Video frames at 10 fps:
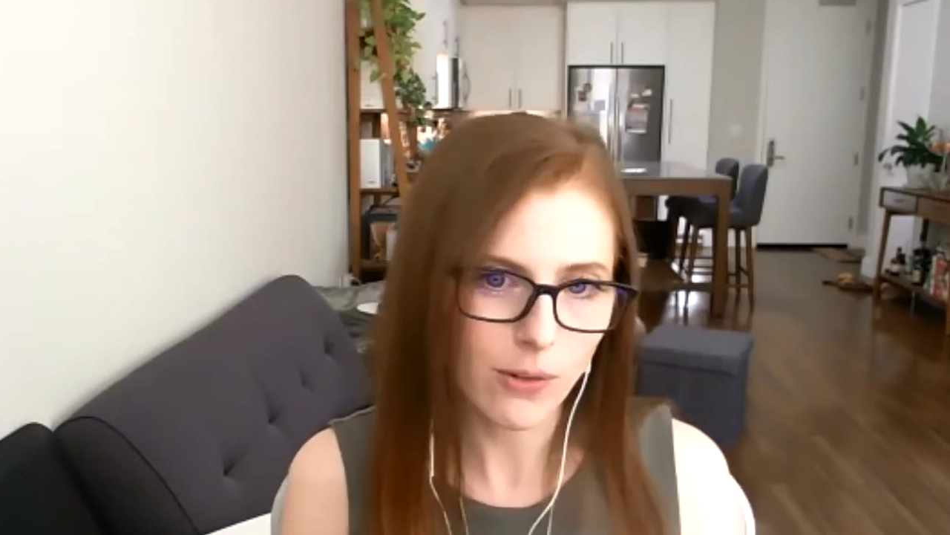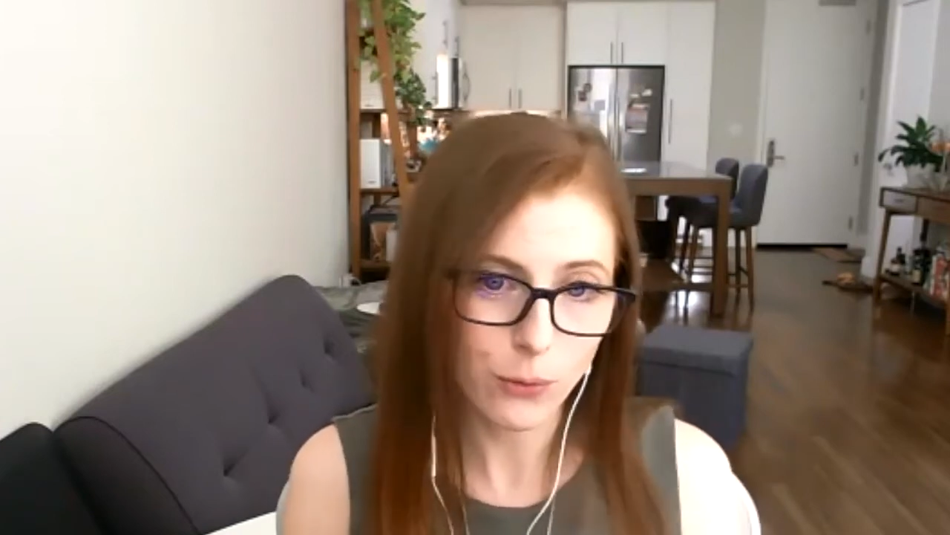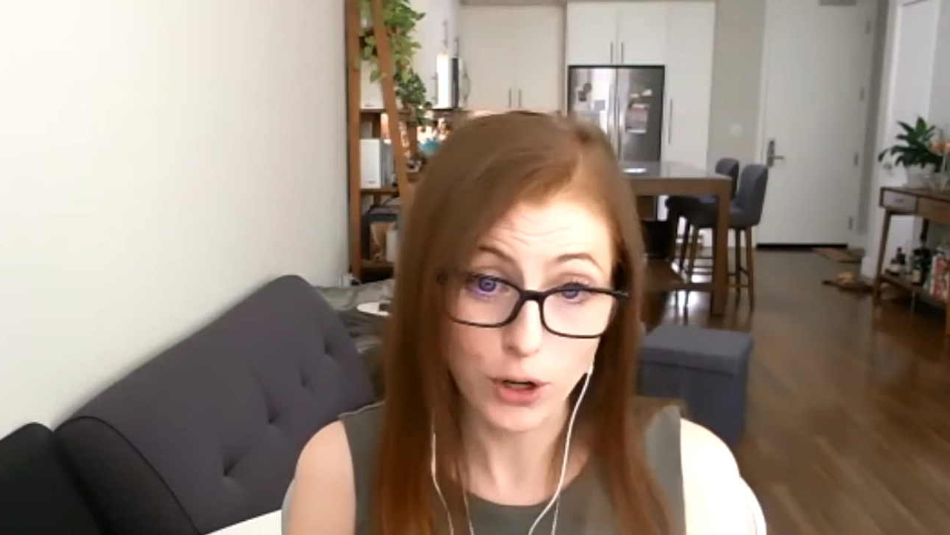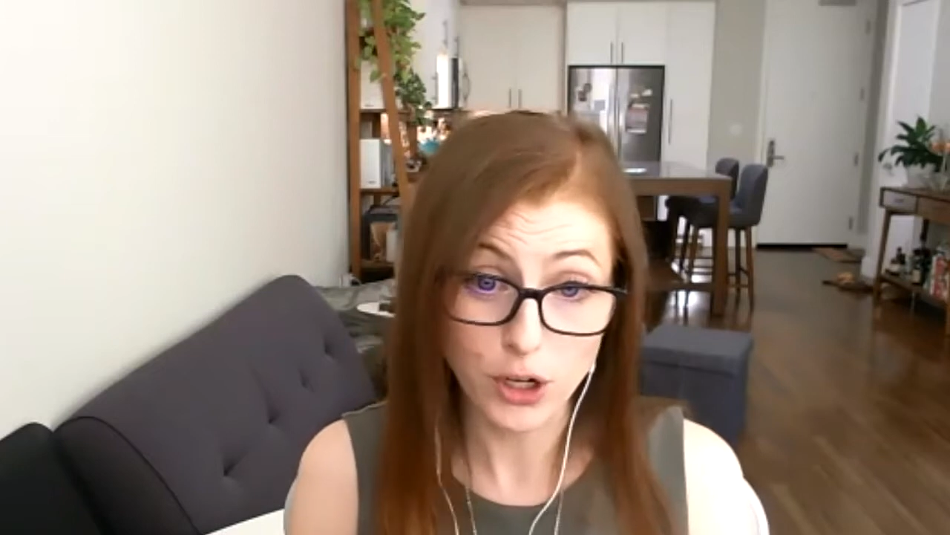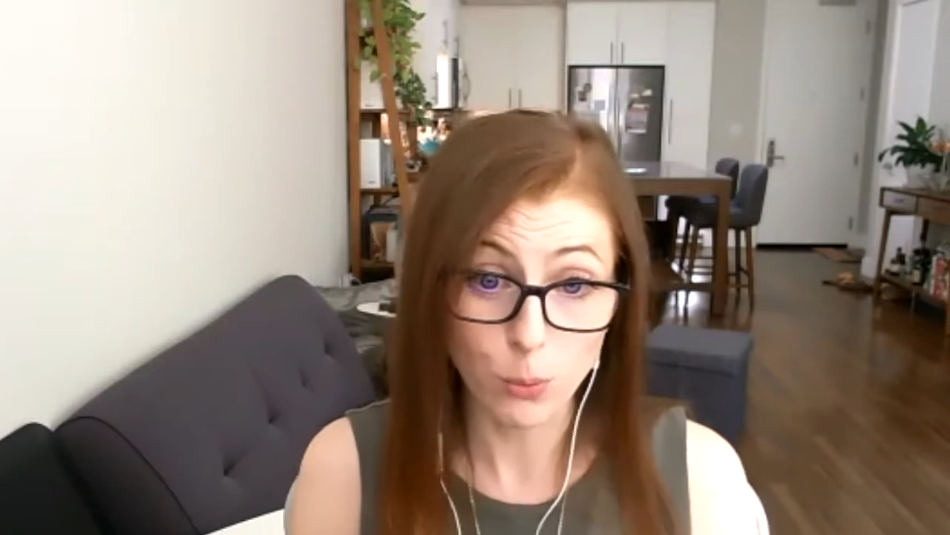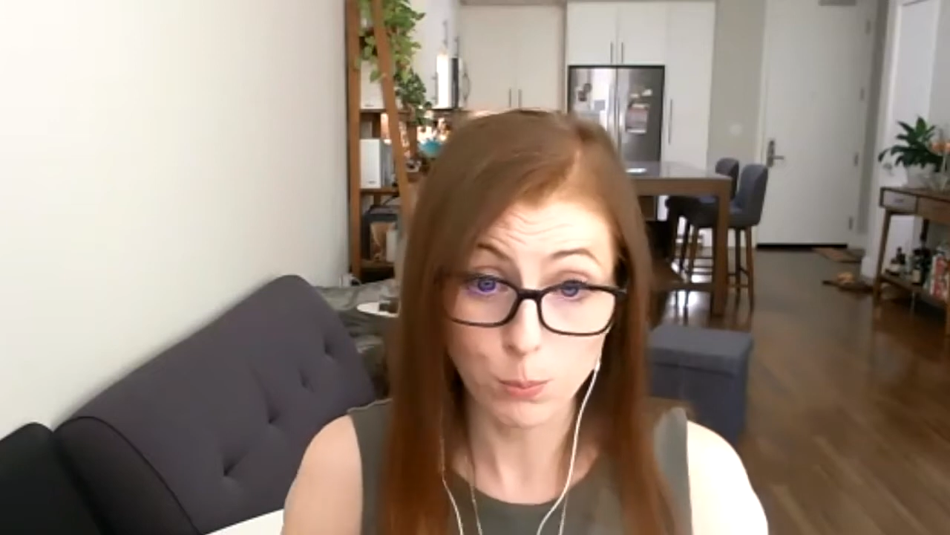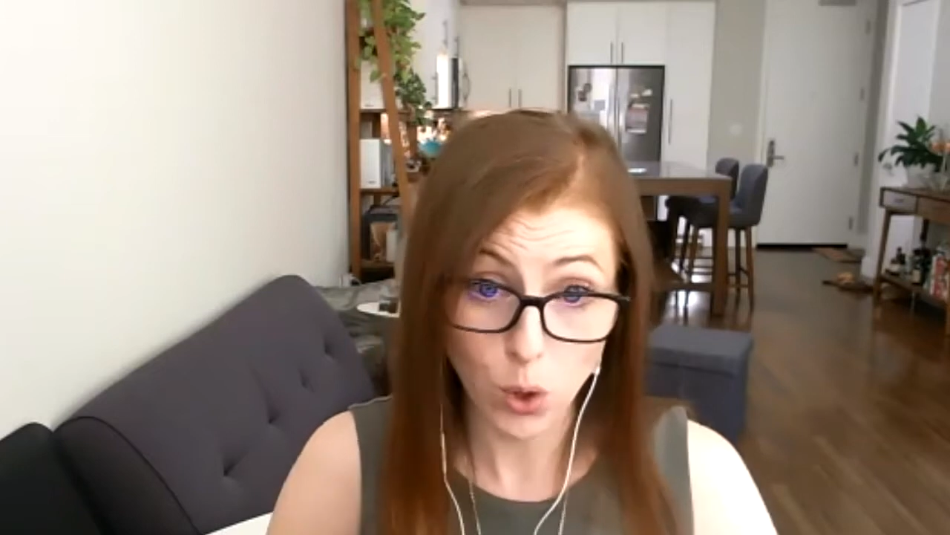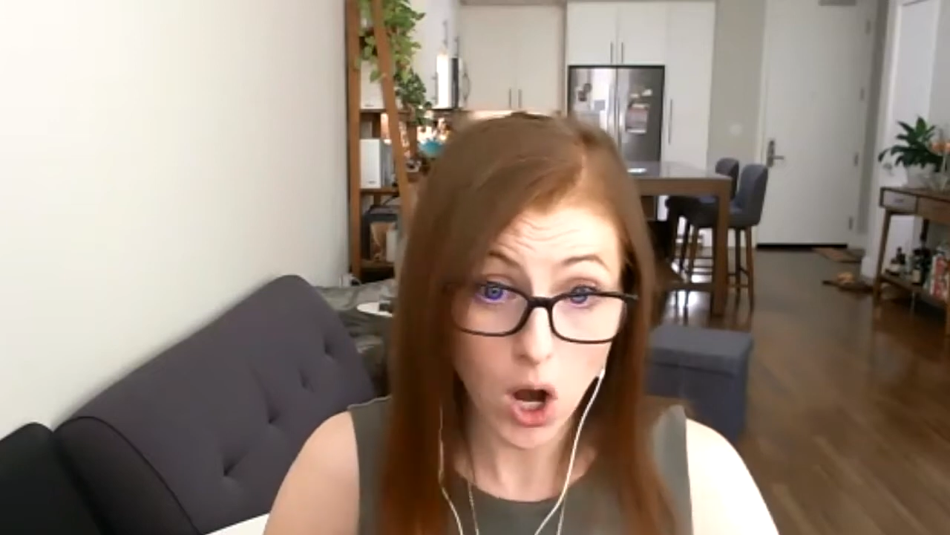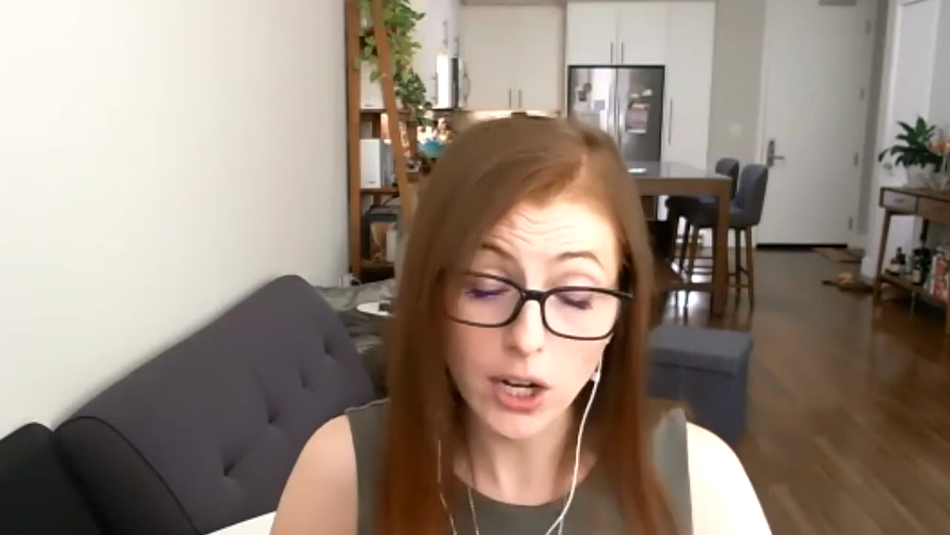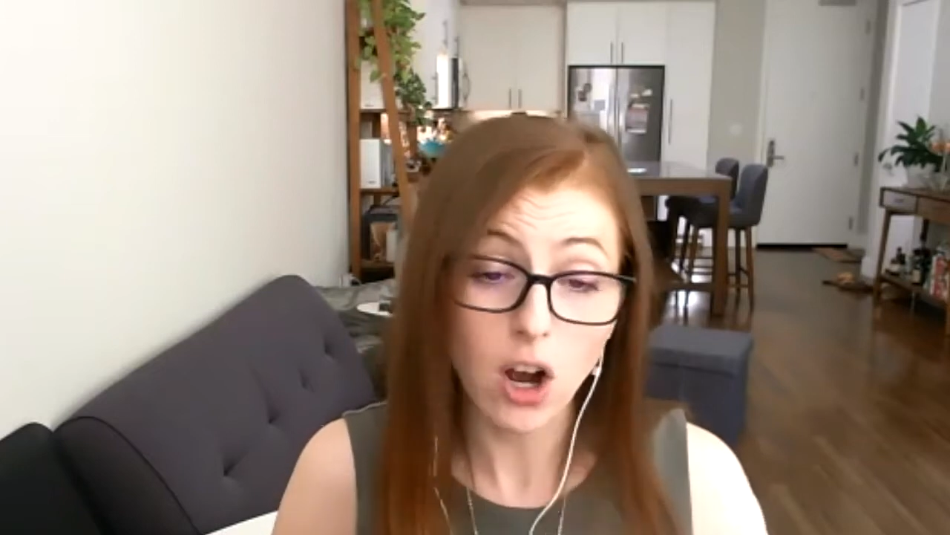for your
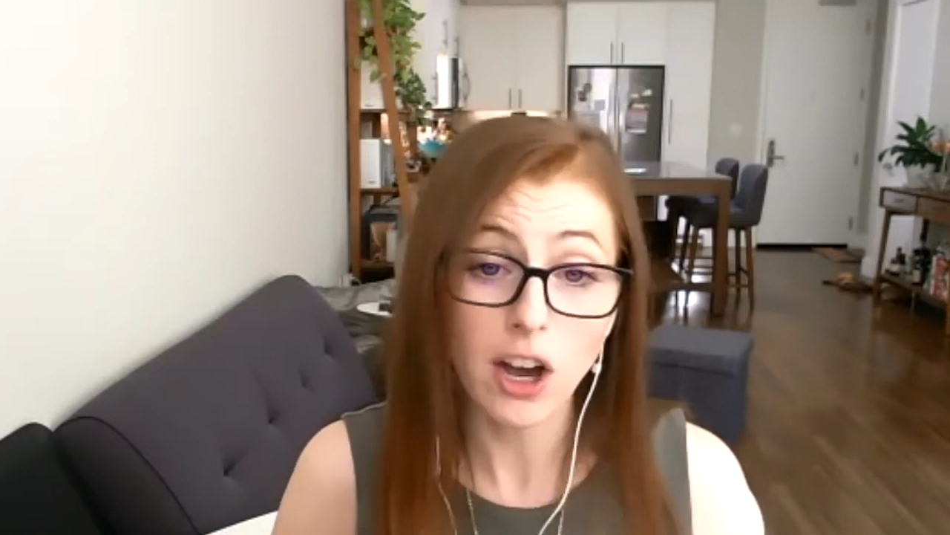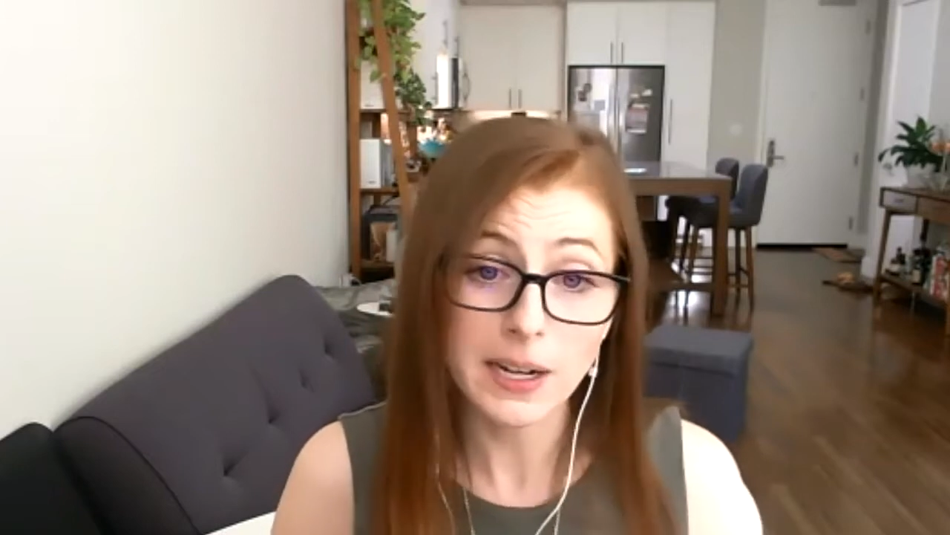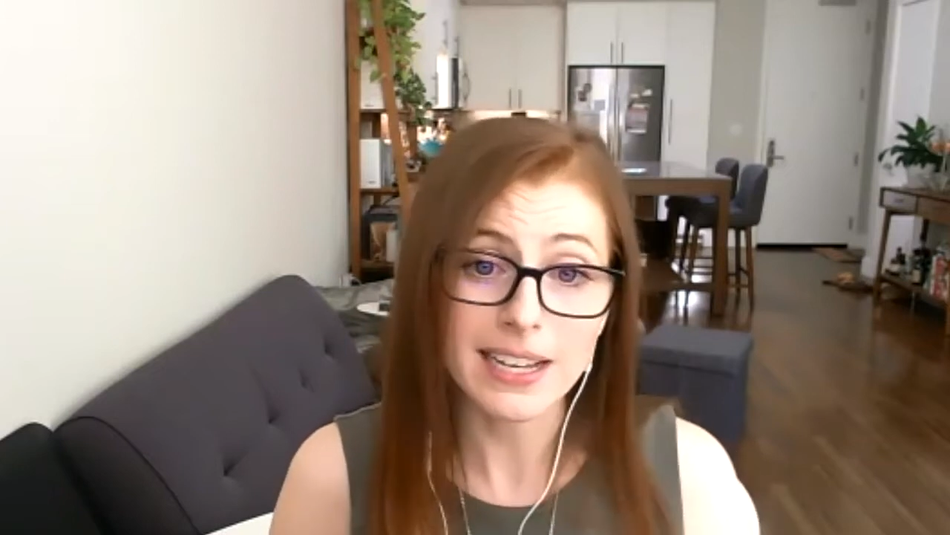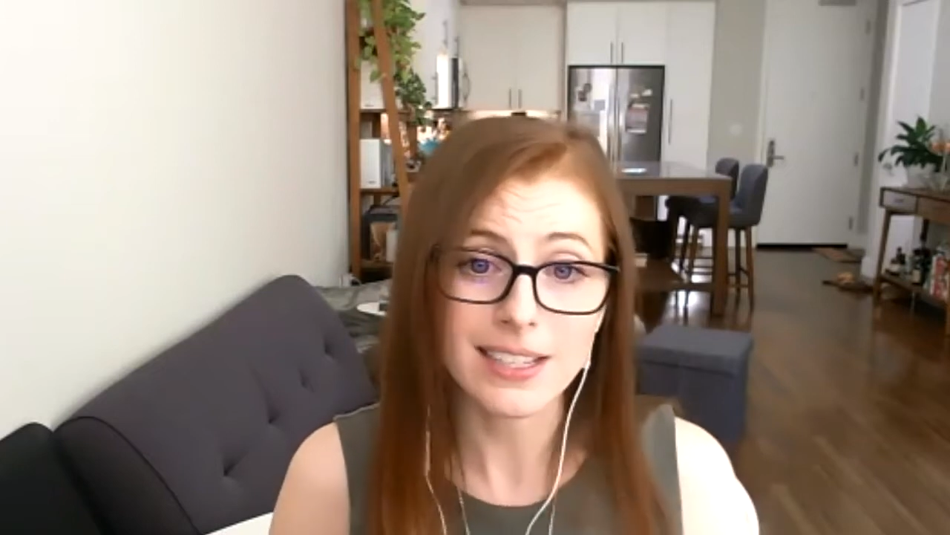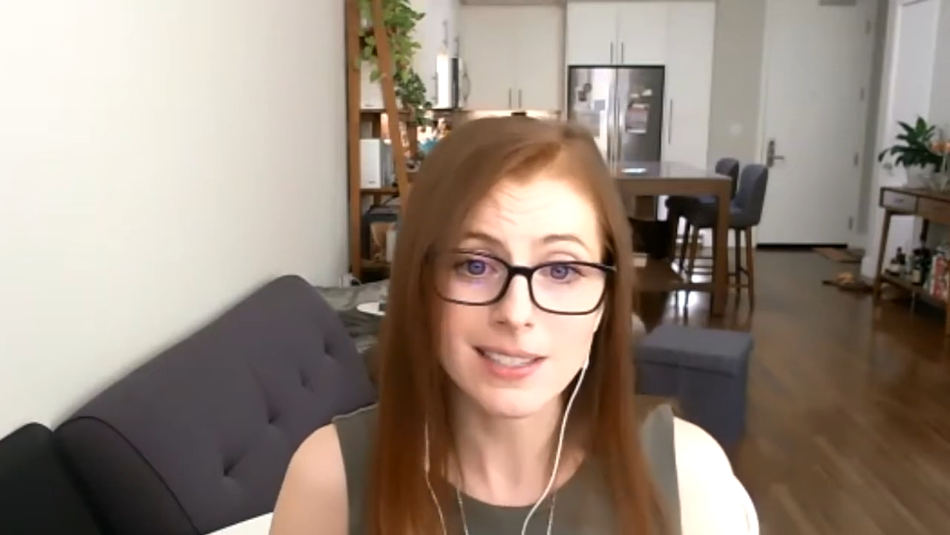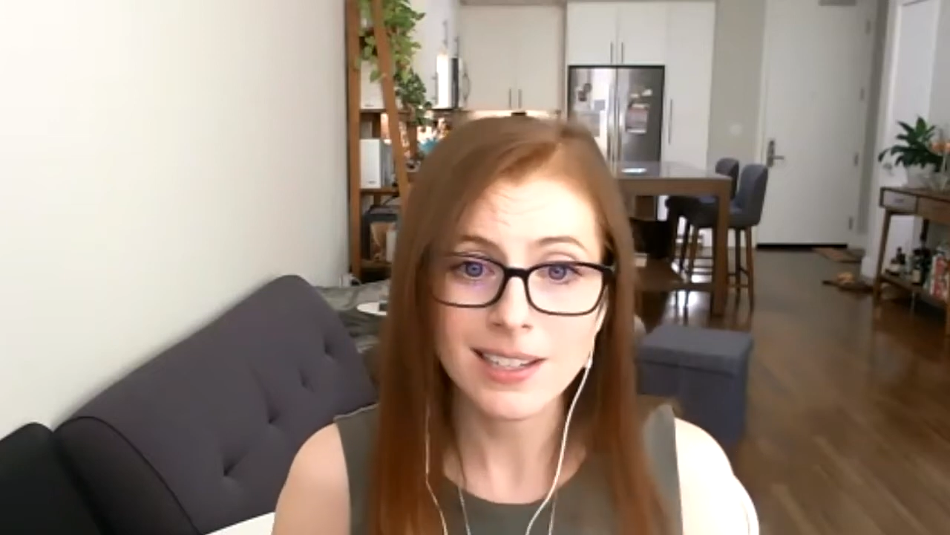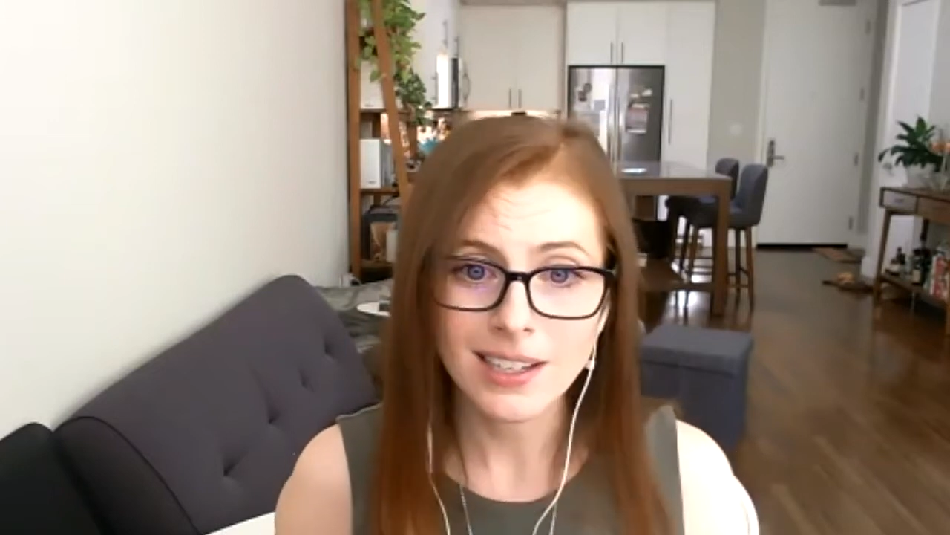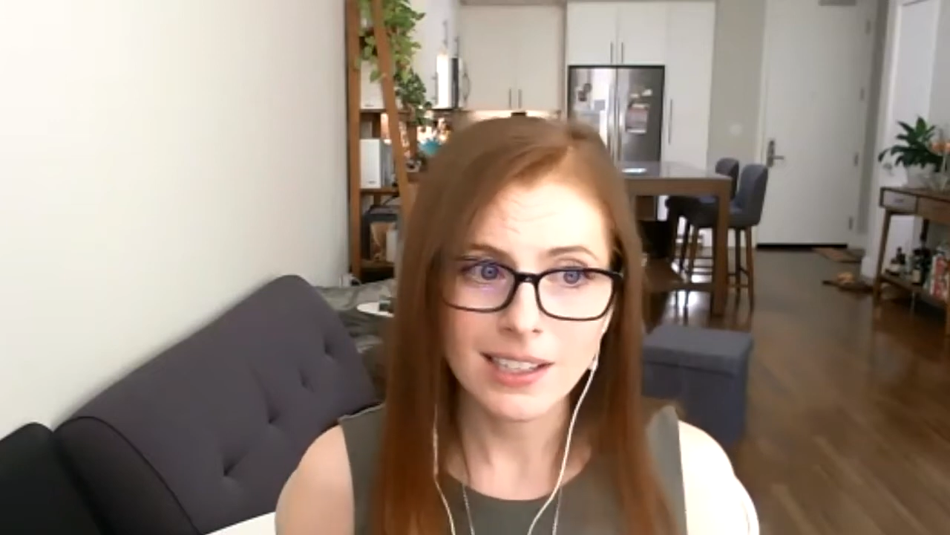broad audience